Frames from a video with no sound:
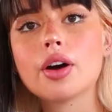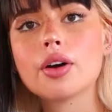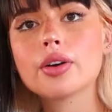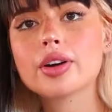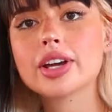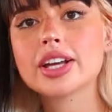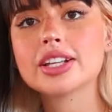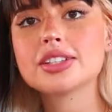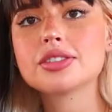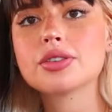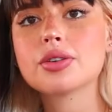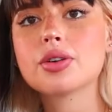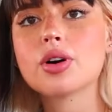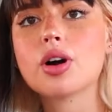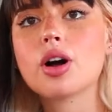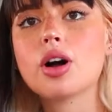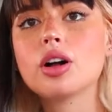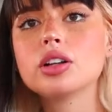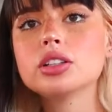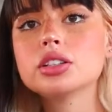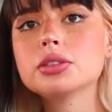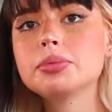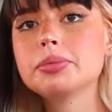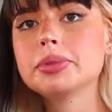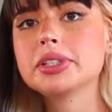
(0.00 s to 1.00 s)
Okay, so
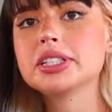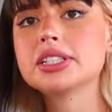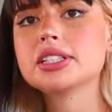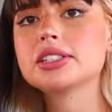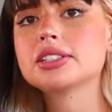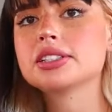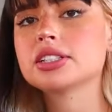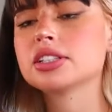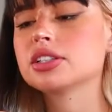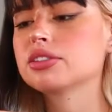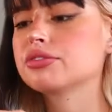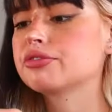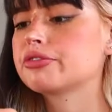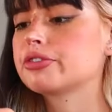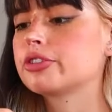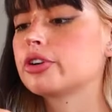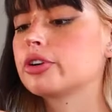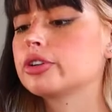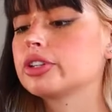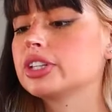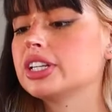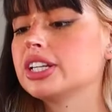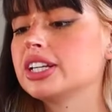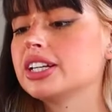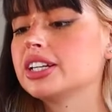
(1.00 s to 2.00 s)
all the pieces in the
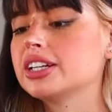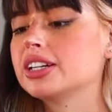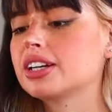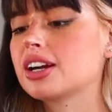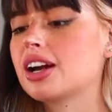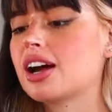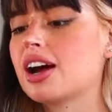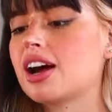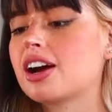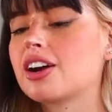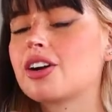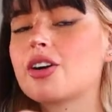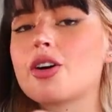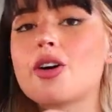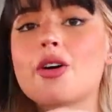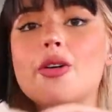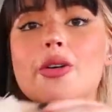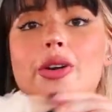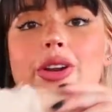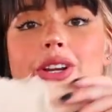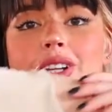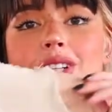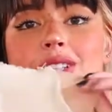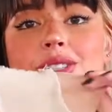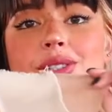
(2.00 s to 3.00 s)
front here are
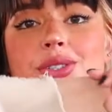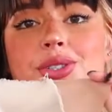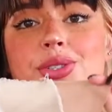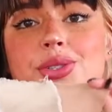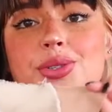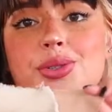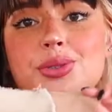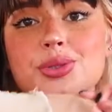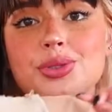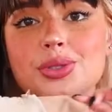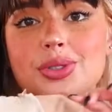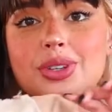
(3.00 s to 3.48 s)
already sewed